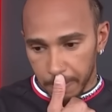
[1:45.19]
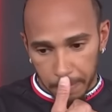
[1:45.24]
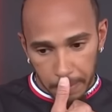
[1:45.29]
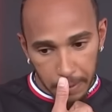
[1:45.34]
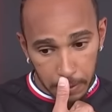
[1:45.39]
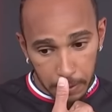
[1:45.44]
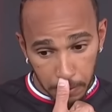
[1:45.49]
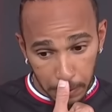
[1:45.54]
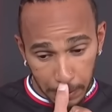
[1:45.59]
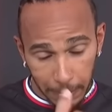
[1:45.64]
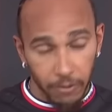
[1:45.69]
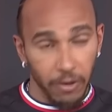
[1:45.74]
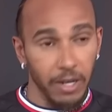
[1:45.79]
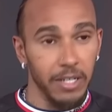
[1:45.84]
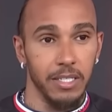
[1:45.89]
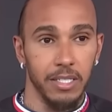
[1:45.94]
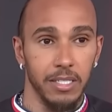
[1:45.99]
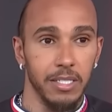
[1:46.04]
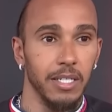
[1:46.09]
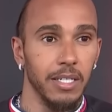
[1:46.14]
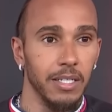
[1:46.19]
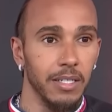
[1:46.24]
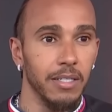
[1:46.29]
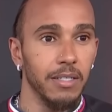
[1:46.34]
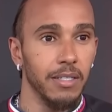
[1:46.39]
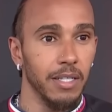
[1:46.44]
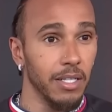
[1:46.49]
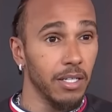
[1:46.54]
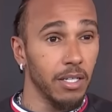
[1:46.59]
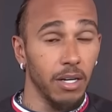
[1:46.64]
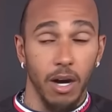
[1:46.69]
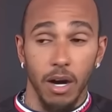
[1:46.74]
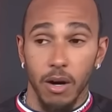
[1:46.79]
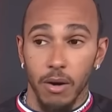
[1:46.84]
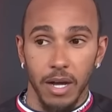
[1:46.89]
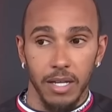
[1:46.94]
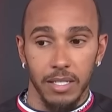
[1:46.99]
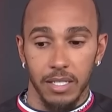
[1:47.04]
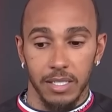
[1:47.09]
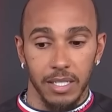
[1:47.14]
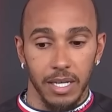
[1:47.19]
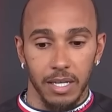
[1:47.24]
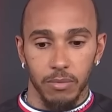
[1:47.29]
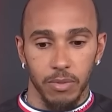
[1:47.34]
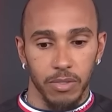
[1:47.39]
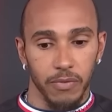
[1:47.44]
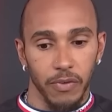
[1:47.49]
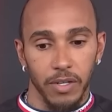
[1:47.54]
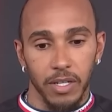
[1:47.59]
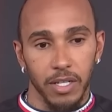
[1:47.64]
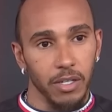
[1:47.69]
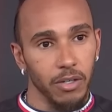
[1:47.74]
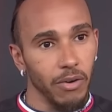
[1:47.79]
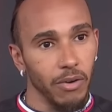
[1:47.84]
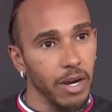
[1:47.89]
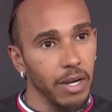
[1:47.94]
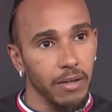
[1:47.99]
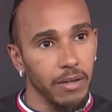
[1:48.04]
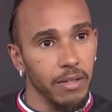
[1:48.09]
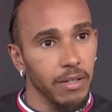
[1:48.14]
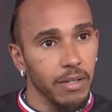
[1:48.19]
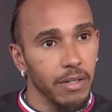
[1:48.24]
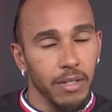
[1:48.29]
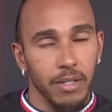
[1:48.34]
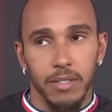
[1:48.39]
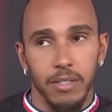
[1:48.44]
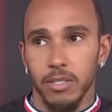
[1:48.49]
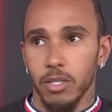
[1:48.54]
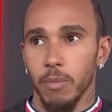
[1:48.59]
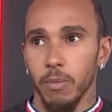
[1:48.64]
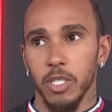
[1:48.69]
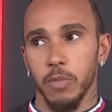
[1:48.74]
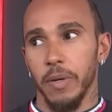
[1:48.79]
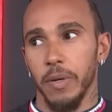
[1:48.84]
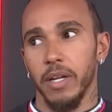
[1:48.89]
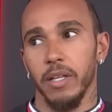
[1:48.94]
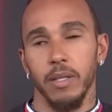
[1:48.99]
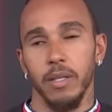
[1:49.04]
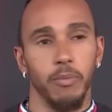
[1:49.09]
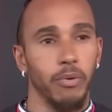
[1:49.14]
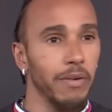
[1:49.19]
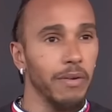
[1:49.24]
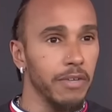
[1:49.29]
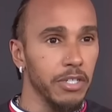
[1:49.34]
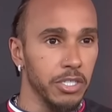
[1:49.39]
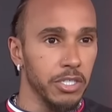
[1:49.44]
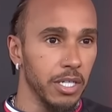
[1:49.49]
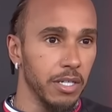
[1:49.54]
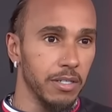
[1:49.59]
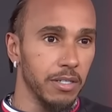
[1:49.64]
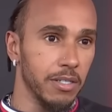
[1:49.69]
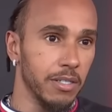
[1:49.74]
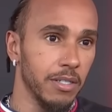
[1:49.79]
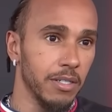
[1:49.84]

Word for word: It's really great to see. The car, as I said, was feeling great. So much better than previous years.